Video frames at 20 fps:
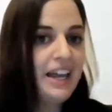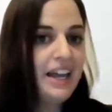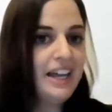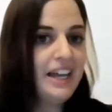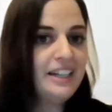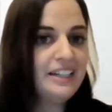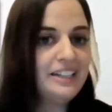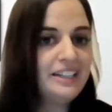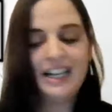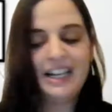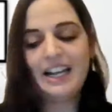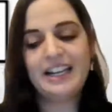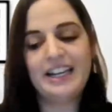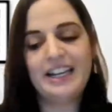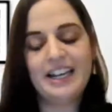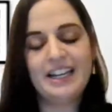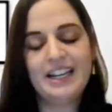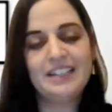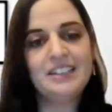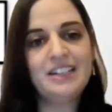And
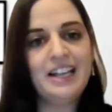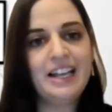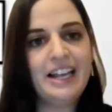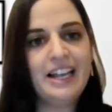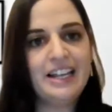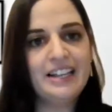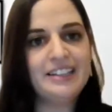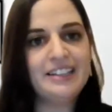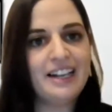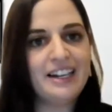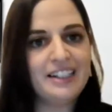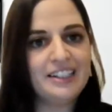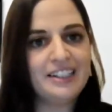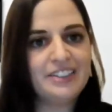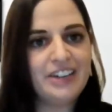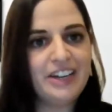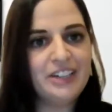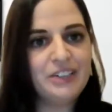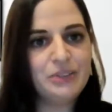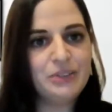again, Tal
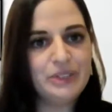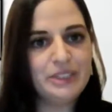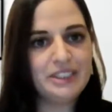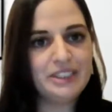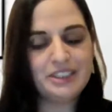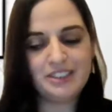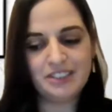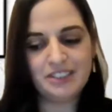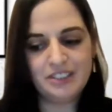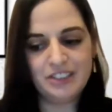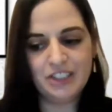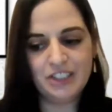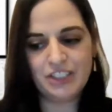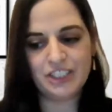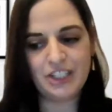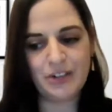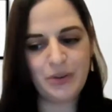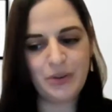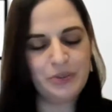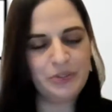Katran, who is not
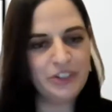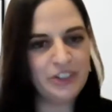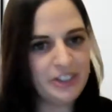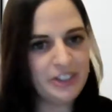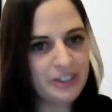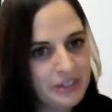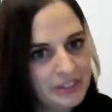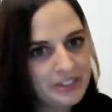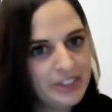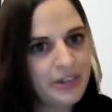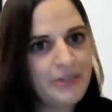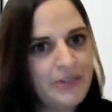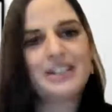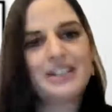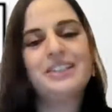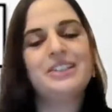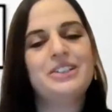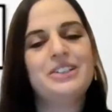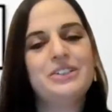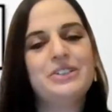just our
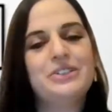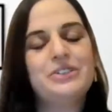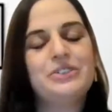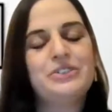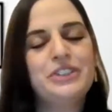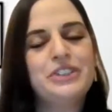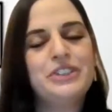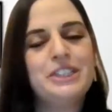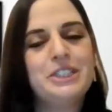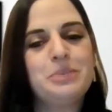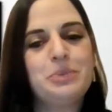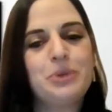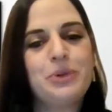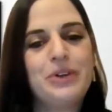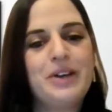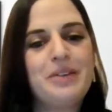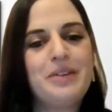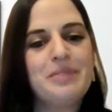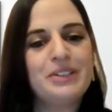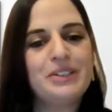director for this
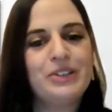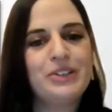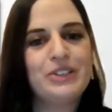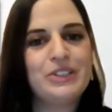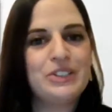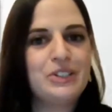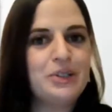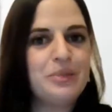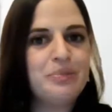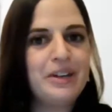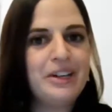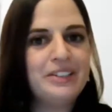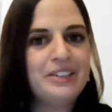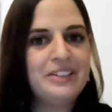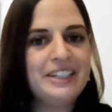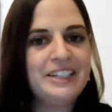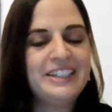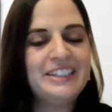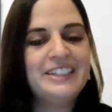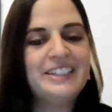program, but also a
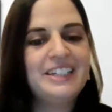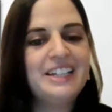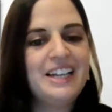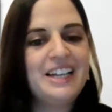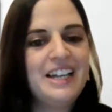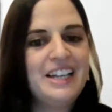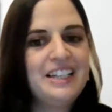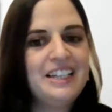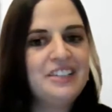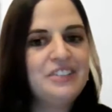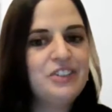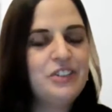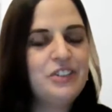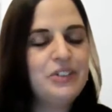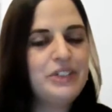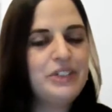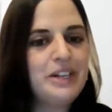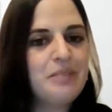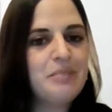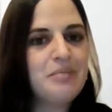partner,
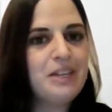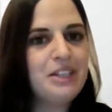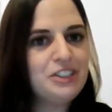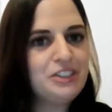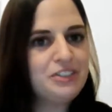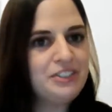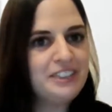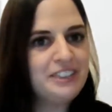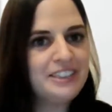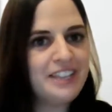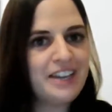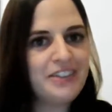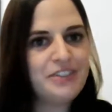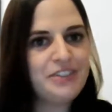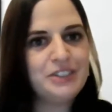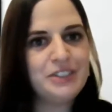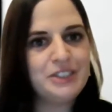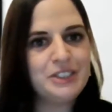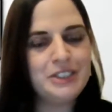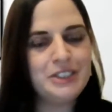devoting much of his time
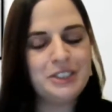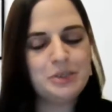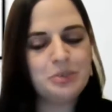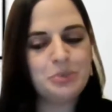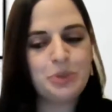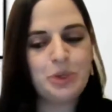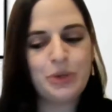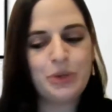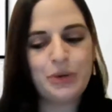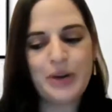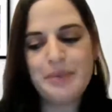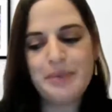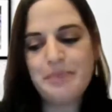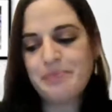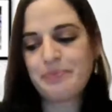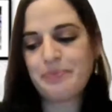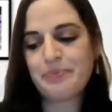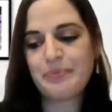for this program.